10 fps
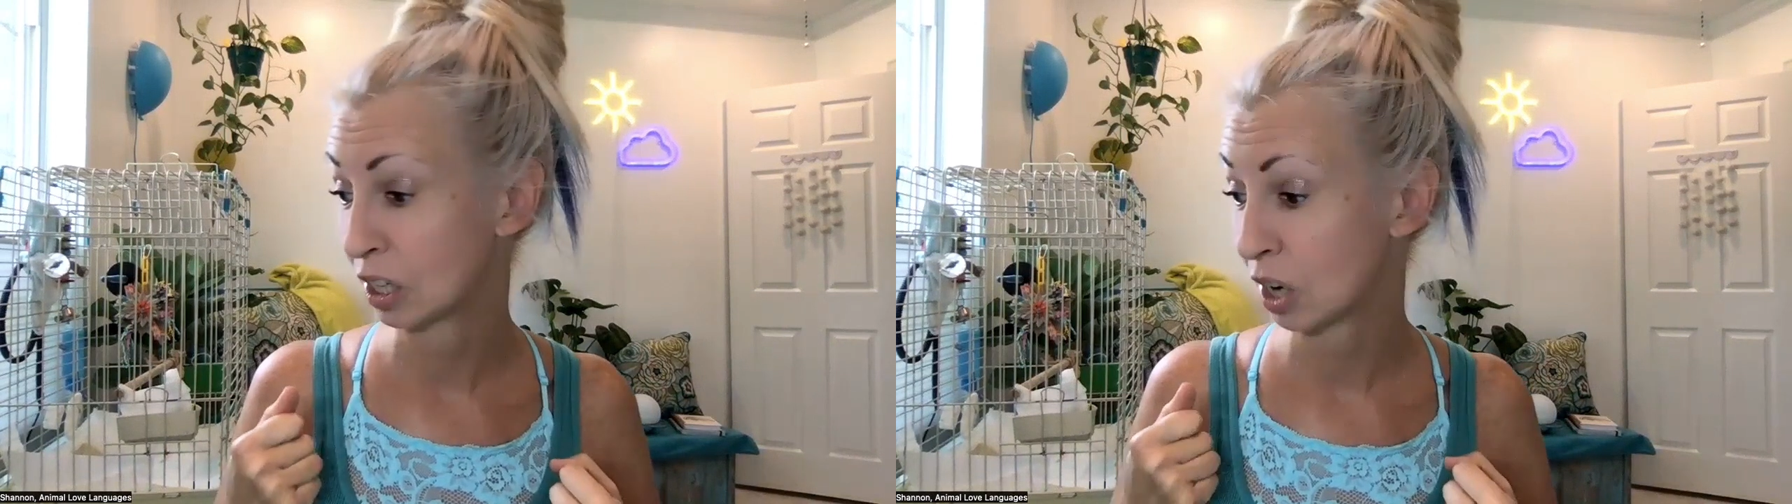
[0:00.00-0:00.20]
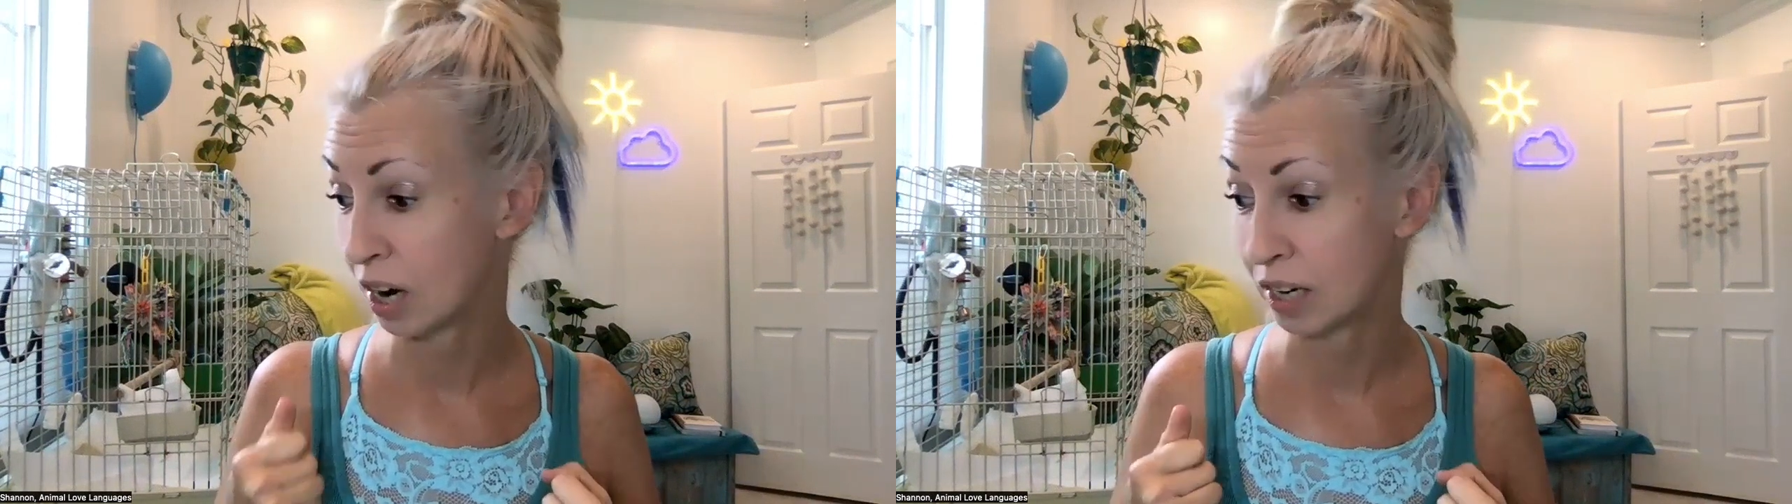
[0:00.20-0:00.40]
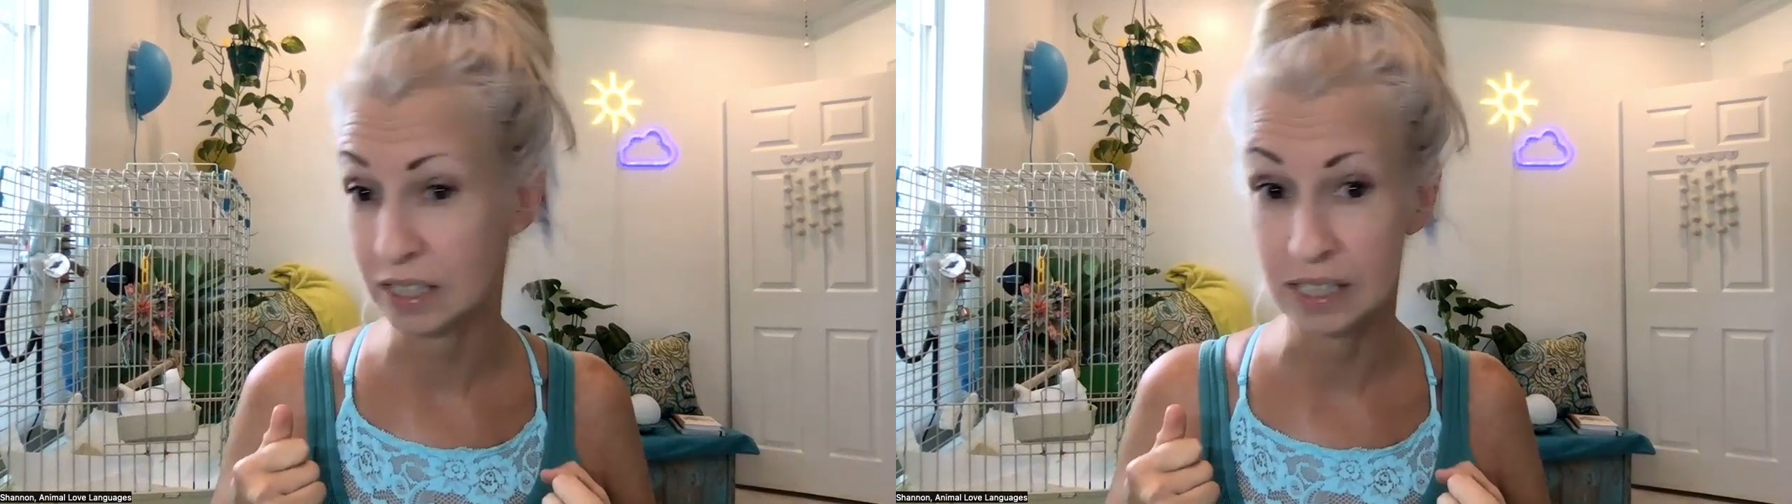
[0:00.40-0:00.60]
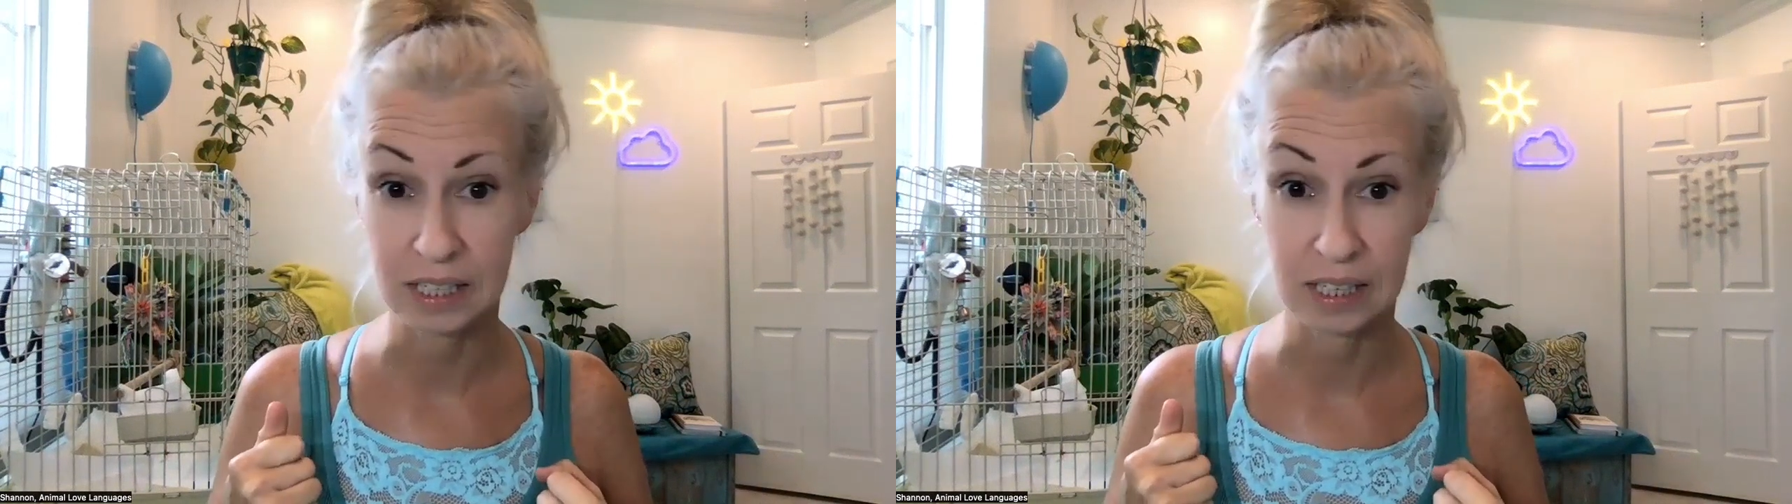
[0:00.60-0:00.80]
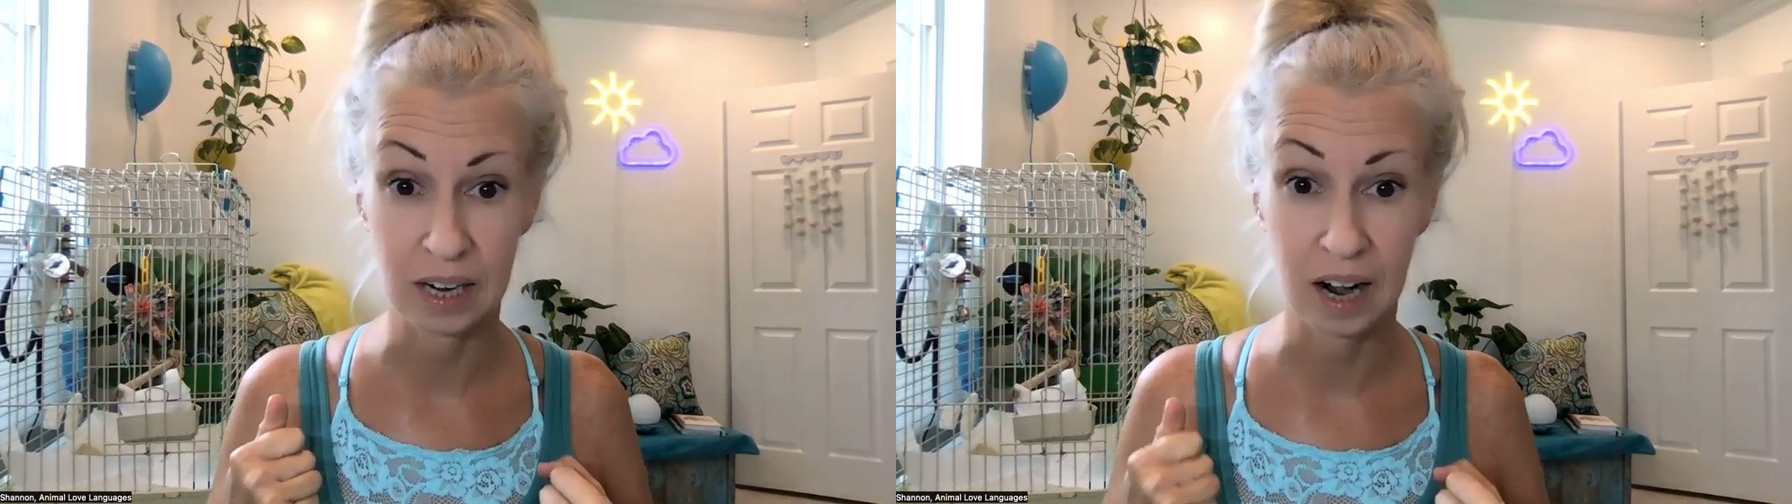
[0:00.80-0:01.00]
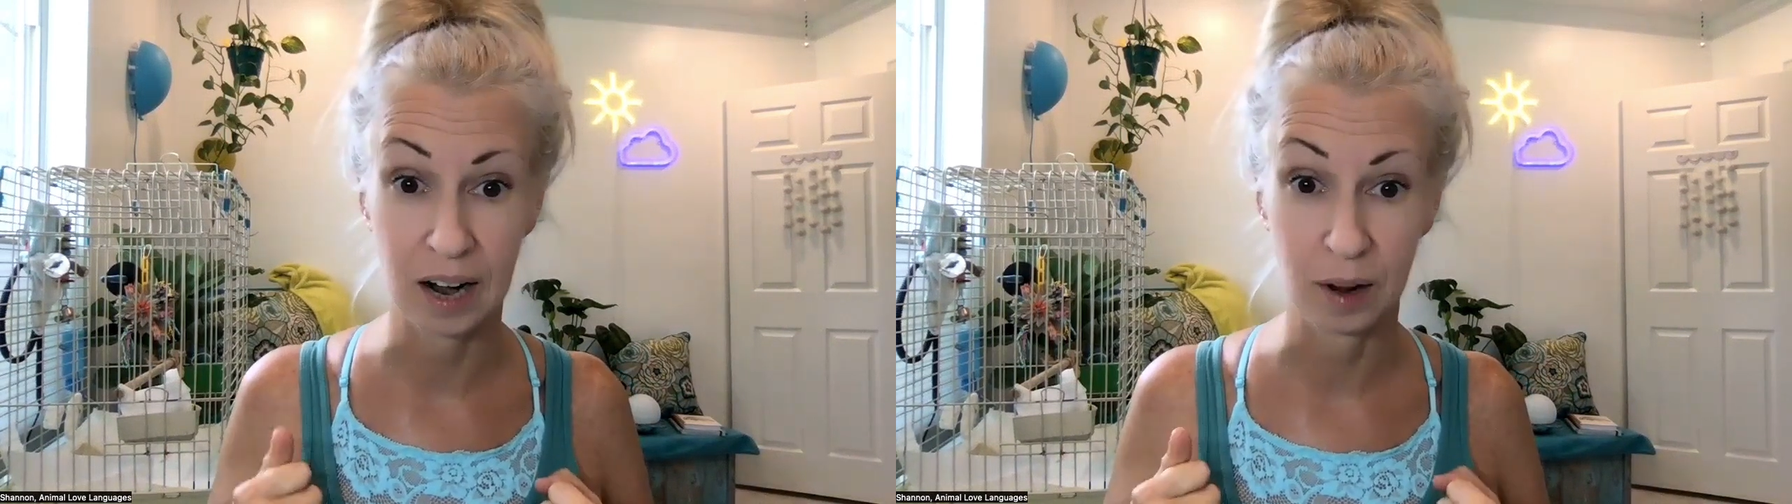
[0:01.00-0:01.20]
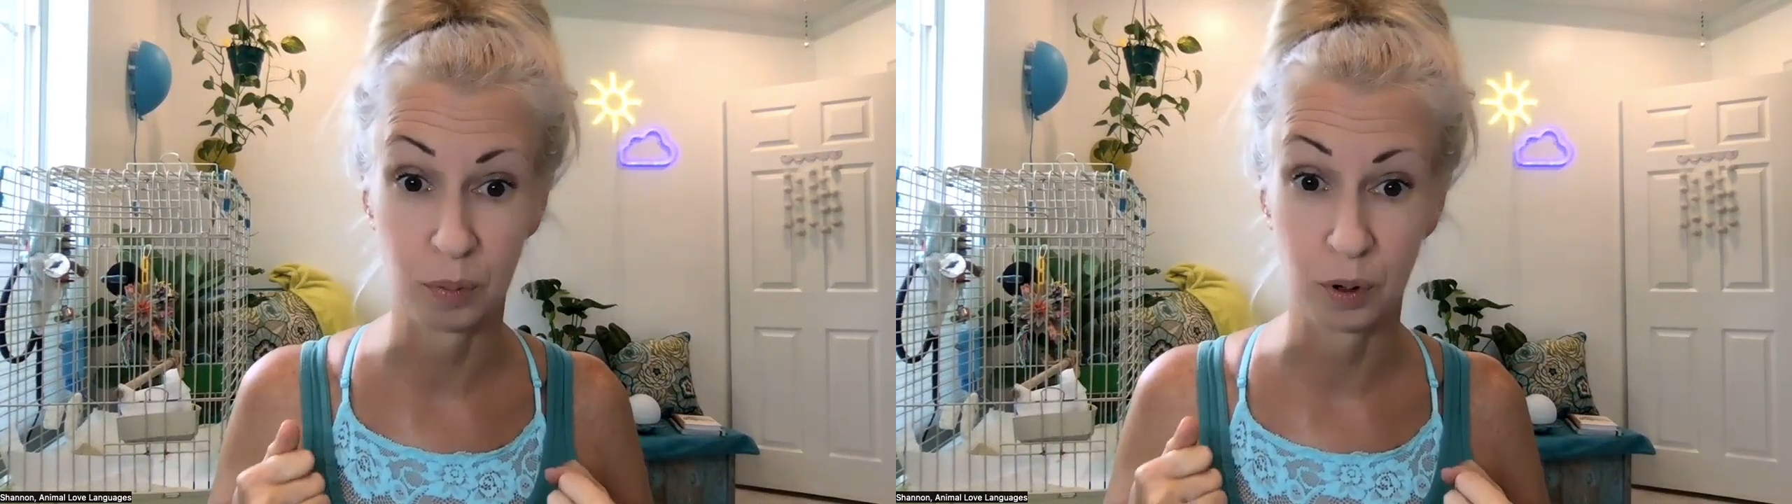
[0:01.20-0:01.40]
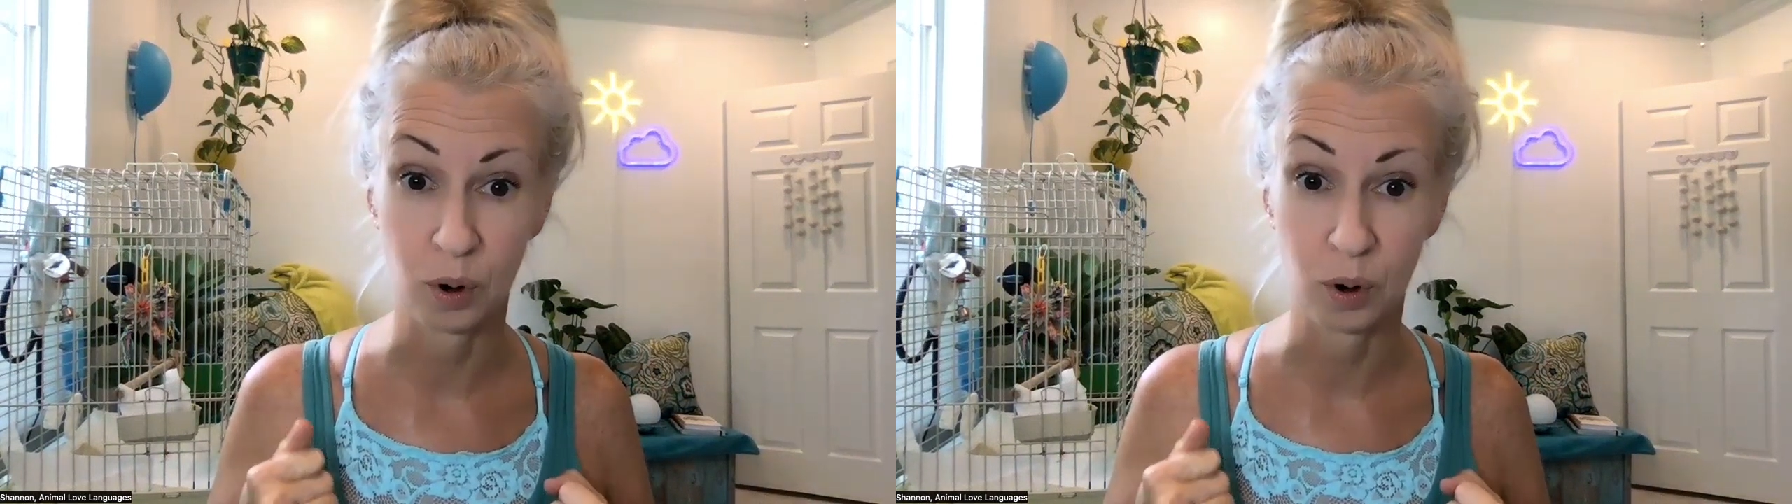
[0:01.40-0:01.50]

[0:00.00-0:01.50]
constant hyper